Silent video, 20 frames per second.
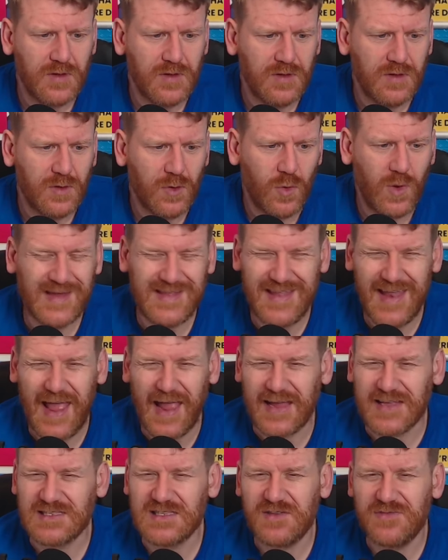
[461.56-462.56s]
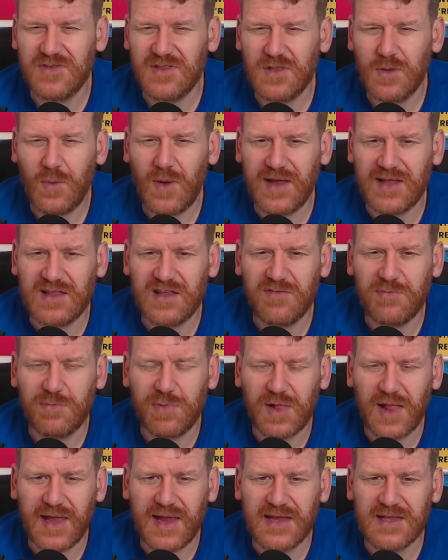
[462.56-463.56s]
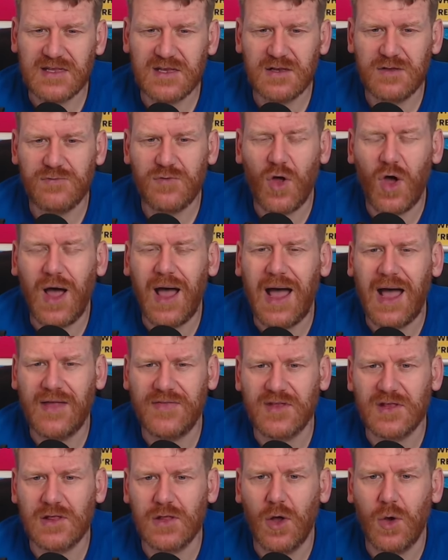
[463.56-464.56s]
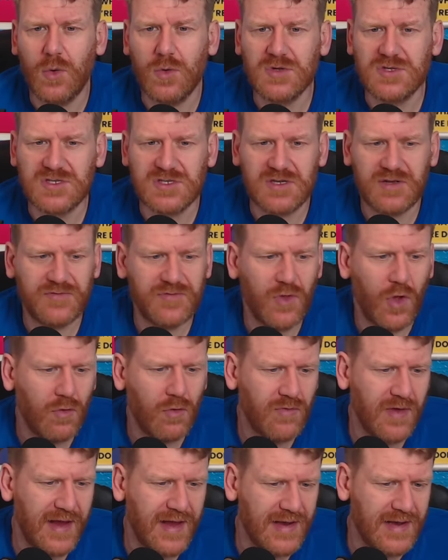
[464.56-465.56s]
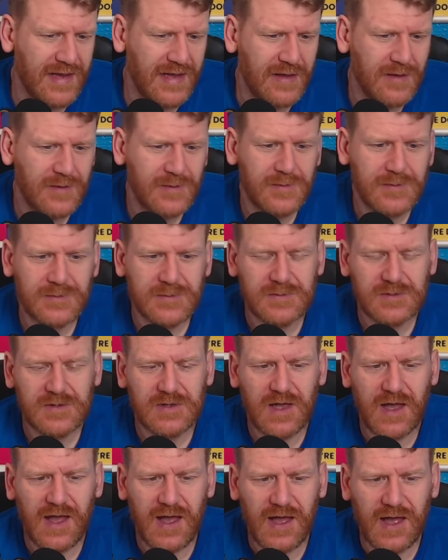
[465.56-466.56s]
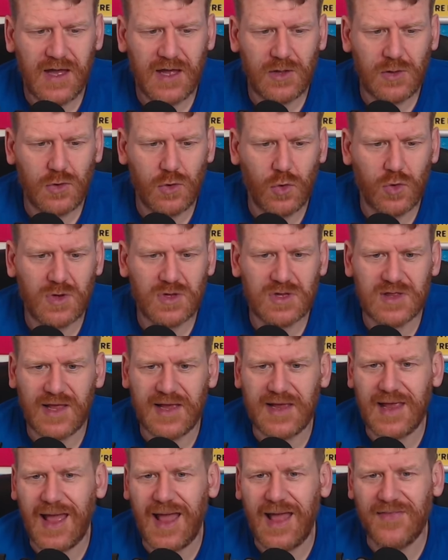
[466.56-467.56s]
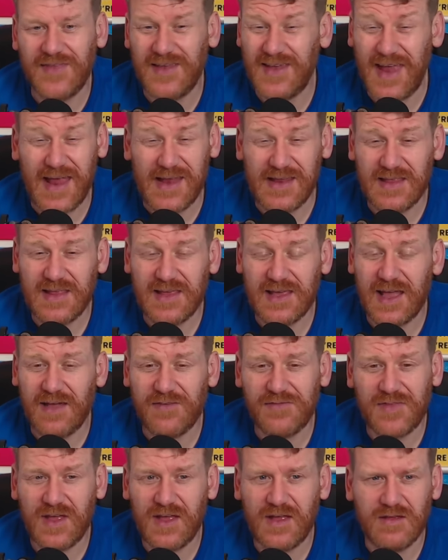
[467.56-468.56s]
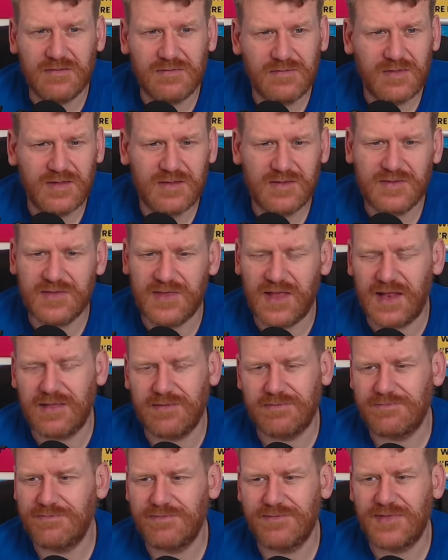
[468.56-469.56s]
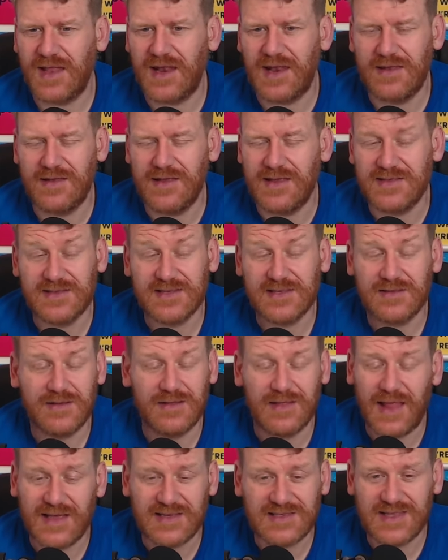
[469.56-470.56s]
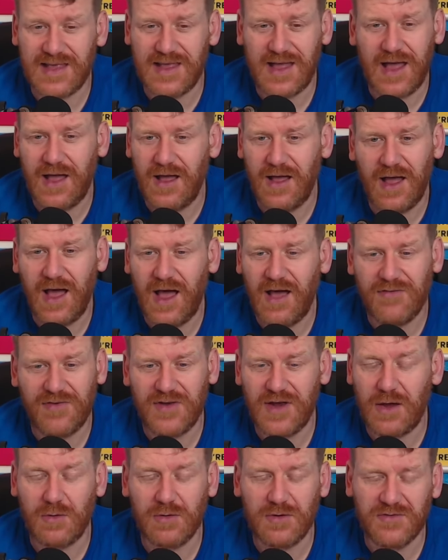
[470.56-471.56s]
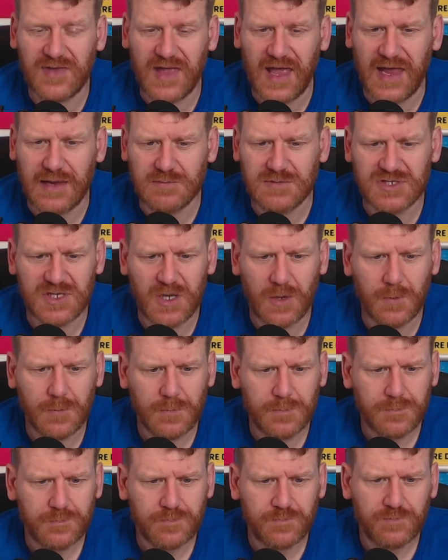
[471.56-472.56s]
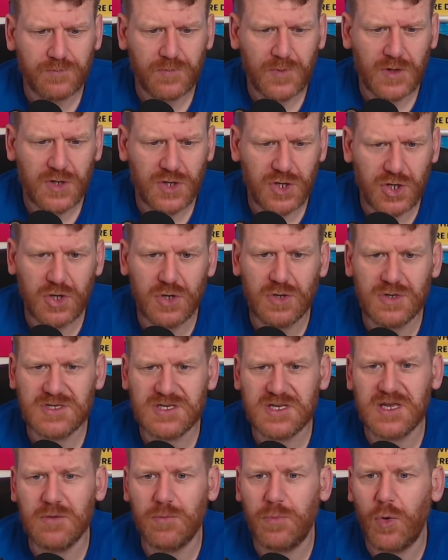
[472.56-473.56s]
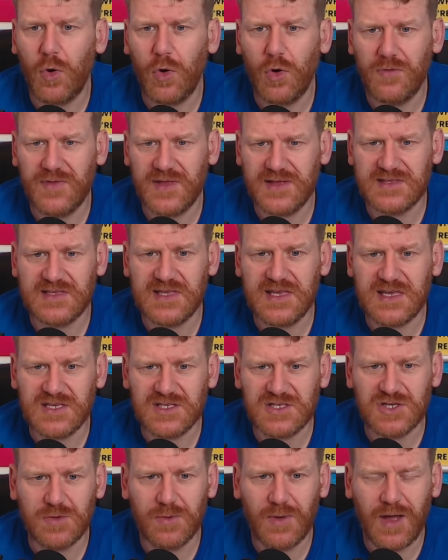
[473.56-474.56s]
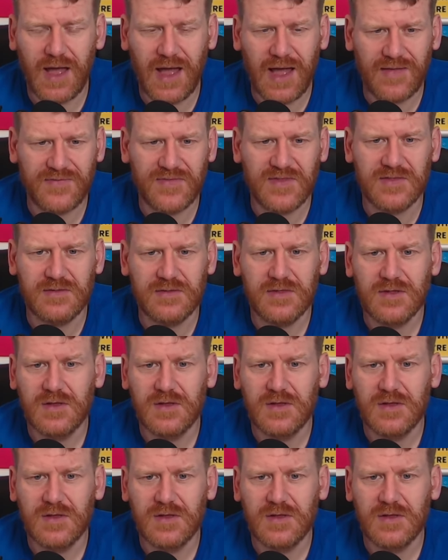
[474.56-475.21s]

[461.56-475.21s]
quite negative in the way they've played and have not added loads and have not really uh, looked like adding anything after the, the into the last half an hour of games. So hugely important that these two are adding